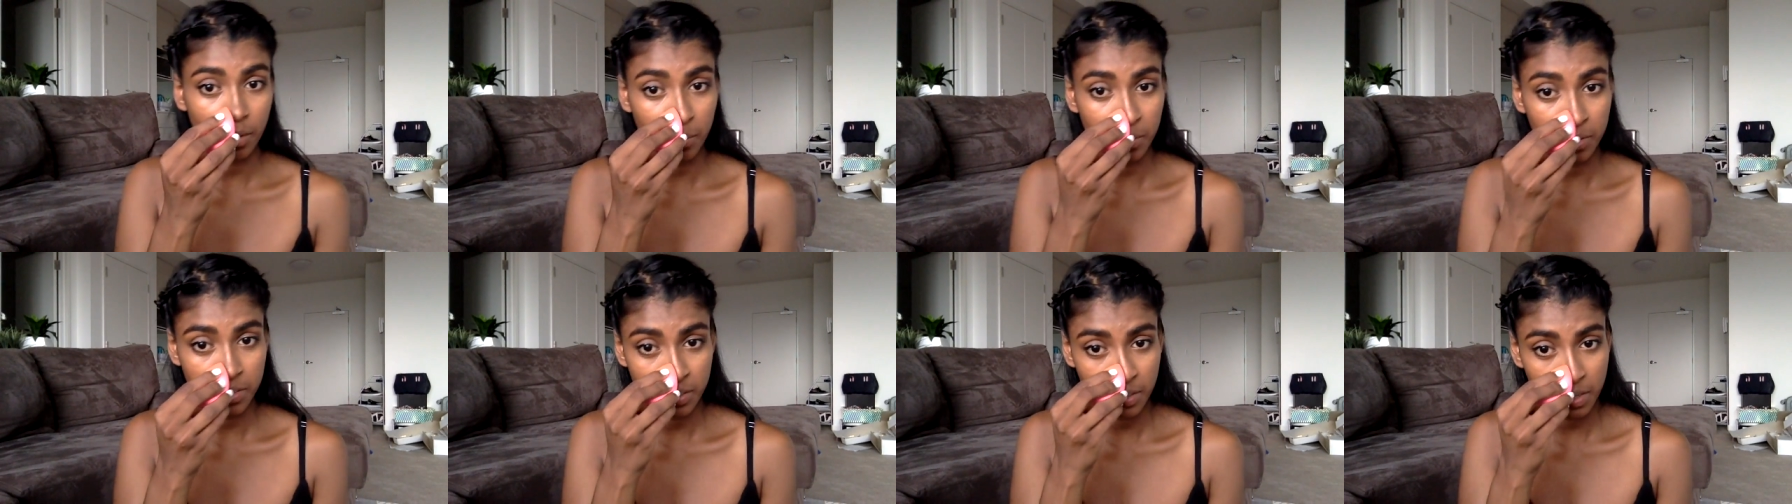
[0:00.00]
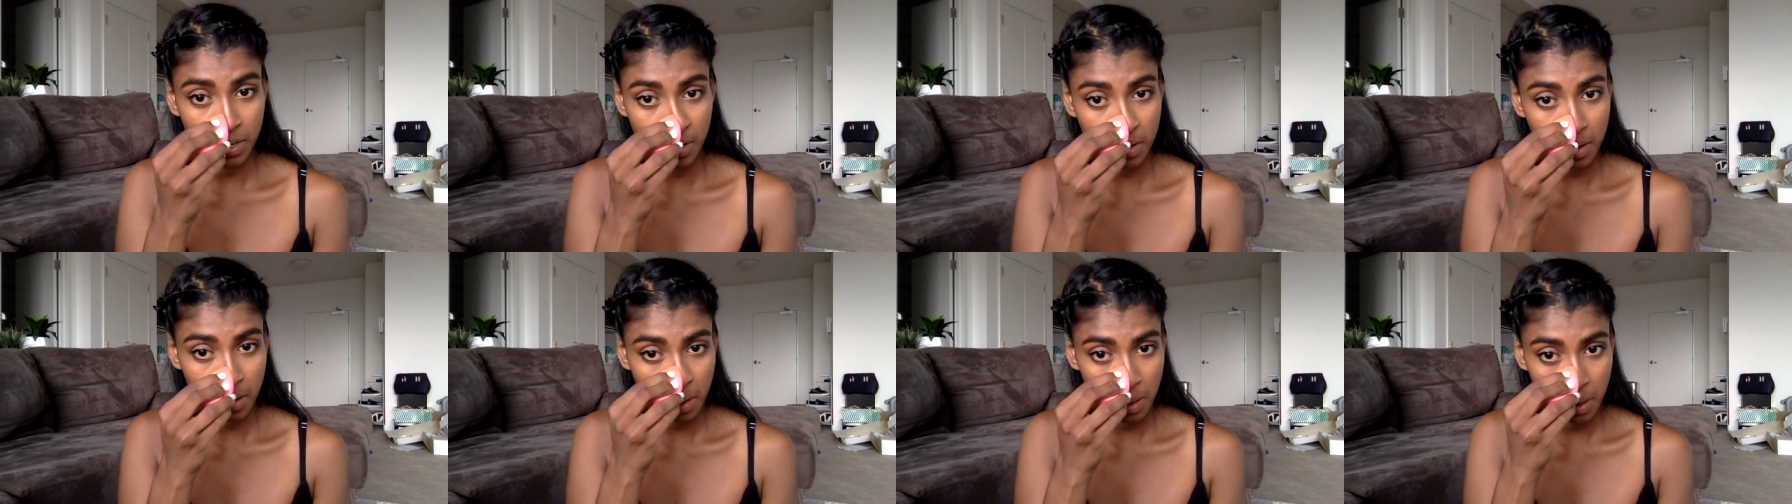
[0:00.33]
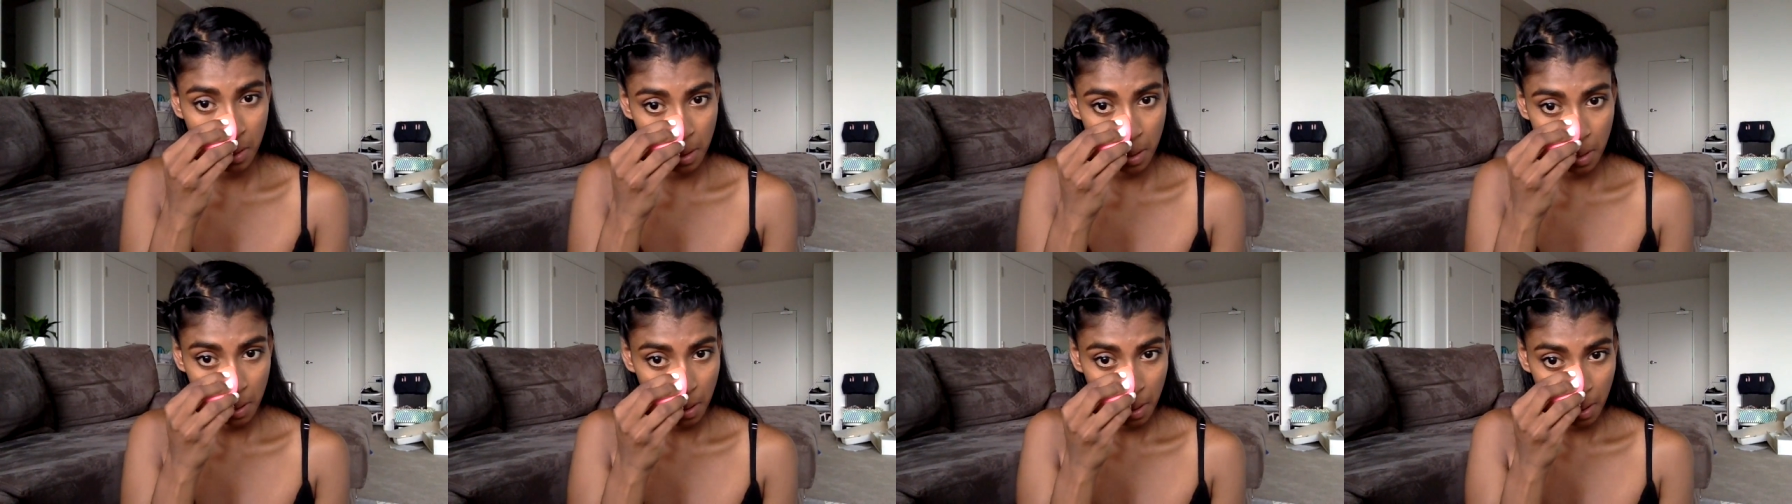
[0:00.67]
and I'm just going to
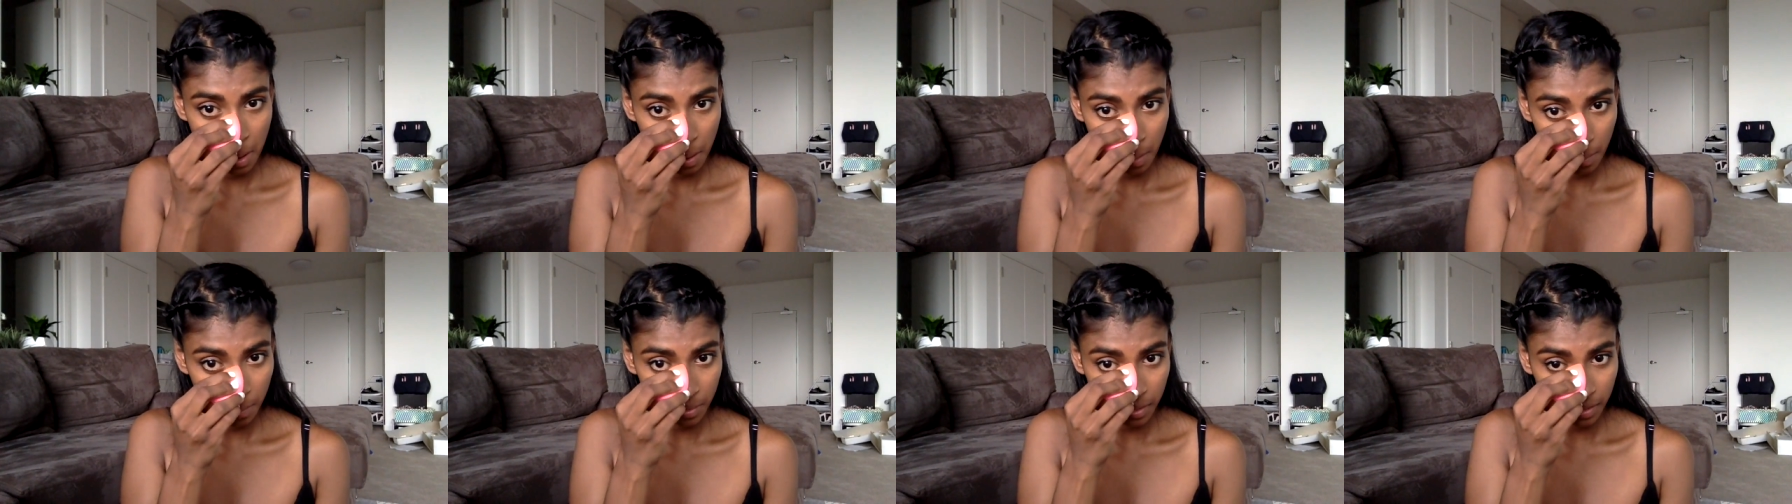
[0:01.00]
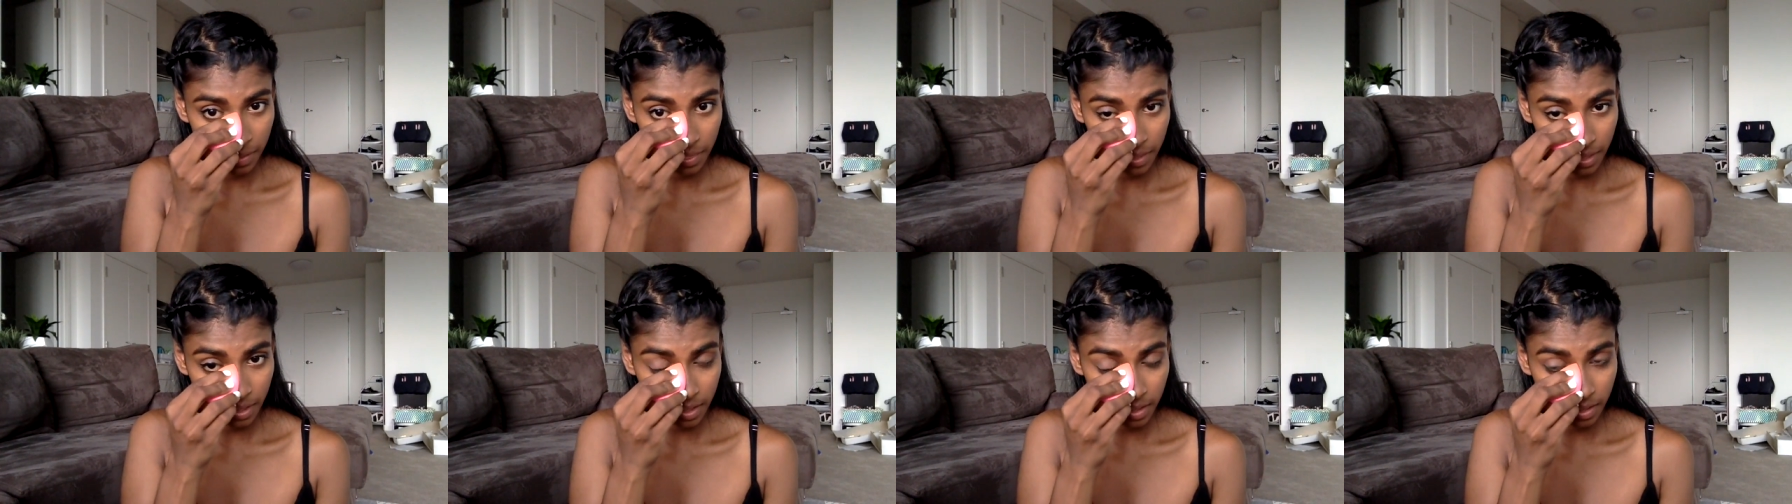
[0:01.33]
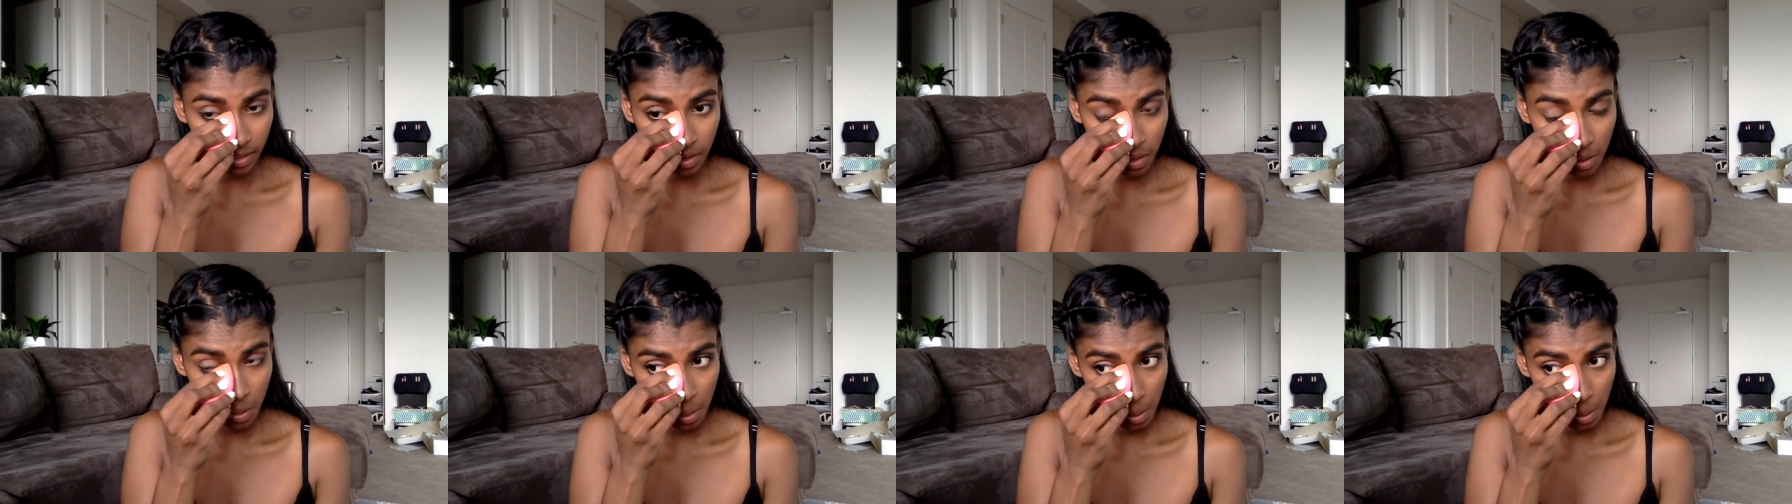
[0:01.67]
blend that